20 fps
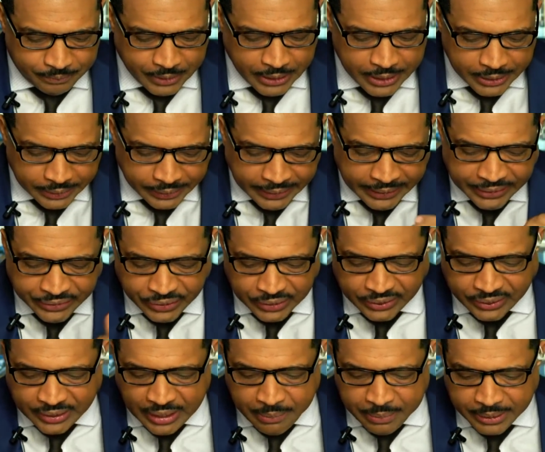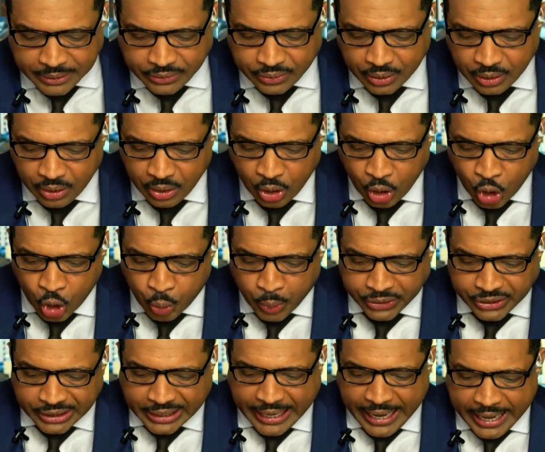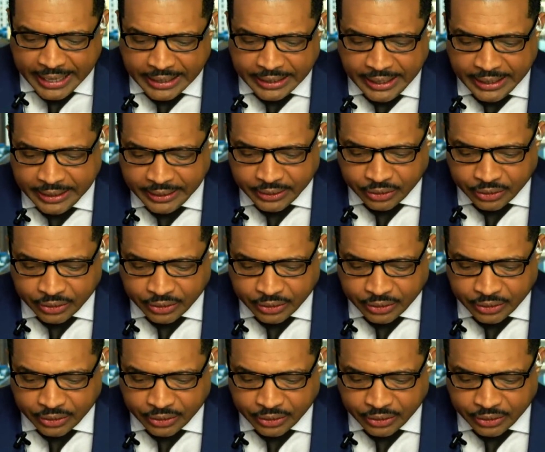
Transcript: Lindsey Simmons, who was a candidate in the